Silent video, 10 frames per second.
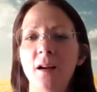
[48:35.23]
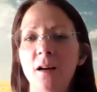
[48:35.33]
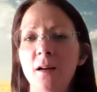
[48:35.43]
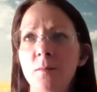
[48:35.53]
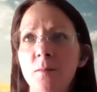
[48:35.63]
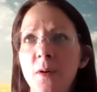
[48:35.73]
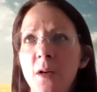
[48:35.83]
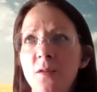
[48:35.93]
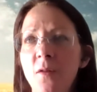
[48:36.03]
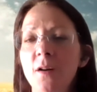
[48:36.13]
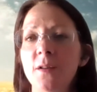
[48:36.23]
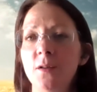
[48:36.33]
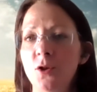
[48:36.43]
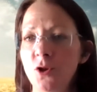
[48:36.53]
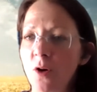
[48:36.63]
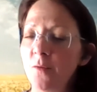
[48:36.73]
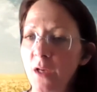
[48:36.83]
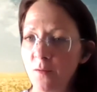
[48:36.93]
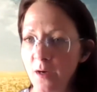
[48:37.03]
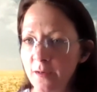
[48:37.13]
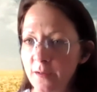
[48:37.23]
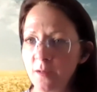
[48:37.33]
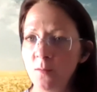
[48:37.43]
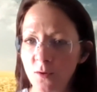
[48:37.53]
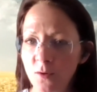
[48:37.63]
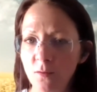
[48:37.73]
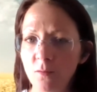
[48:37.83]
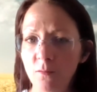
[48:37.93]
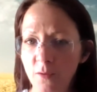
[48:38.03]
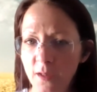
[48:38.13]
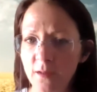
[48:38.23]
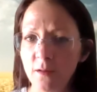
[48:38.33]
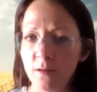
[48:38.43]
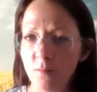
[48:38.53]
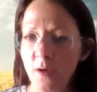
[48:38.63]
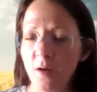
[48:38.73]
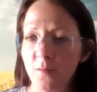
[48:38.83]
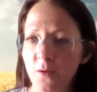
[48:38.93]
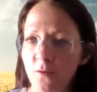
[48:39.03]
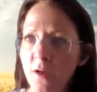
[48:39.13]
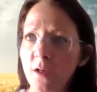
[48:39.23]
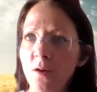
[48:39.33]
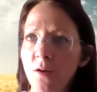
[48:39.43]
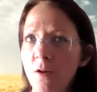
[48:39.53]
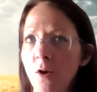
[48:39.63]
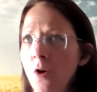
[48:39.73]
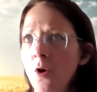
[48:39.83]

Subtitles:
as far as the job requires them to do. Yes, we have a training